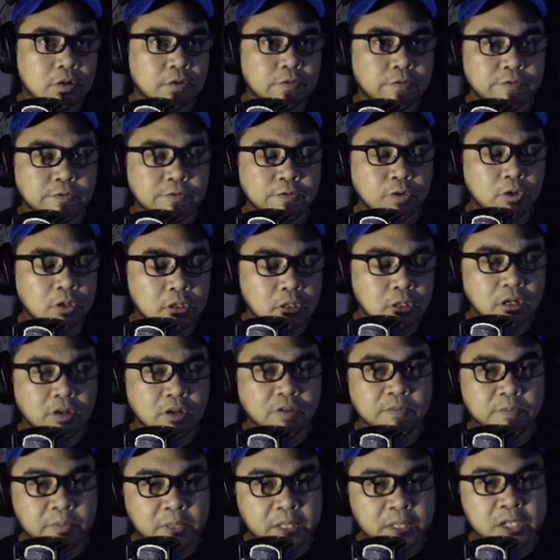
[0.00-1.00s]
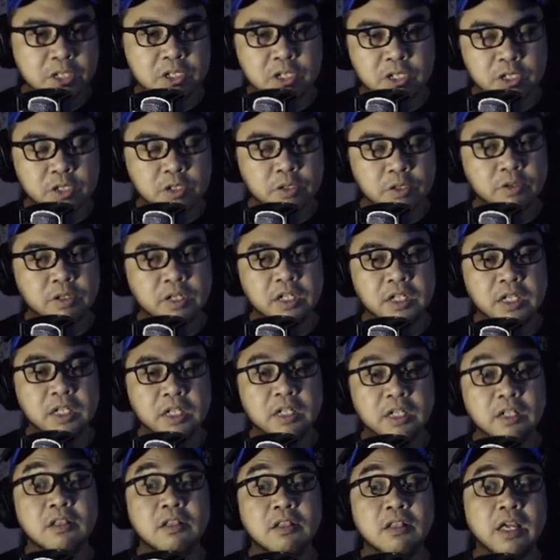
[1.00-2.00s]
full of mages already,
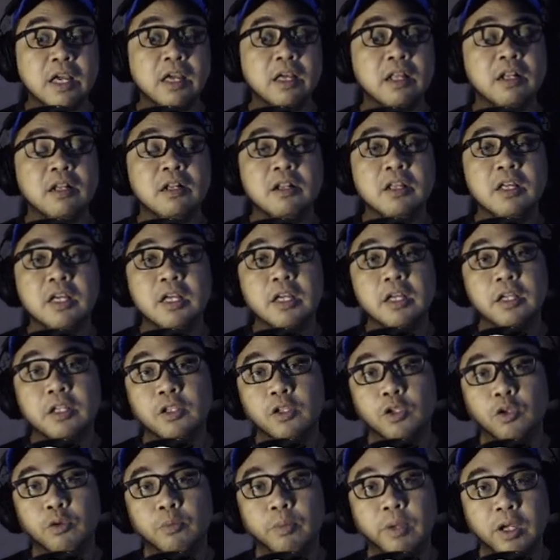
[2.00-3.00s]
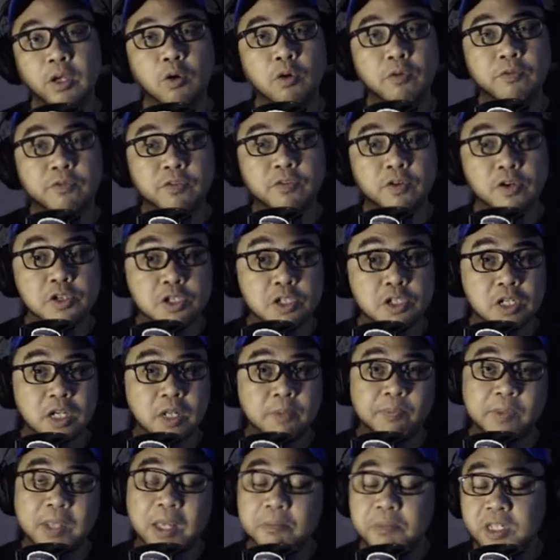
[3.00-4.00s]
then you may go for Gin.
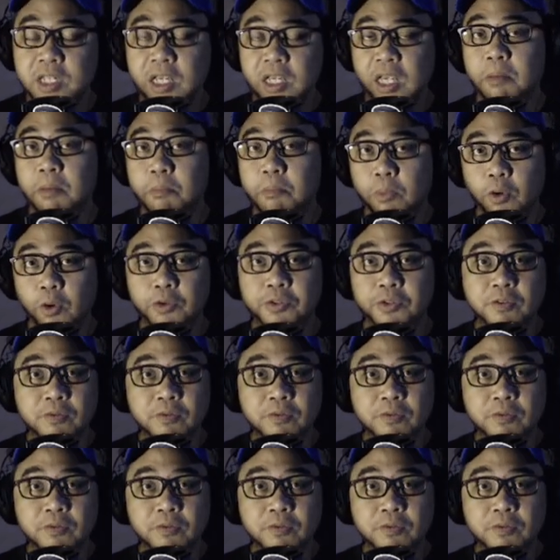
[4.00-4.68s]
I'm saying both of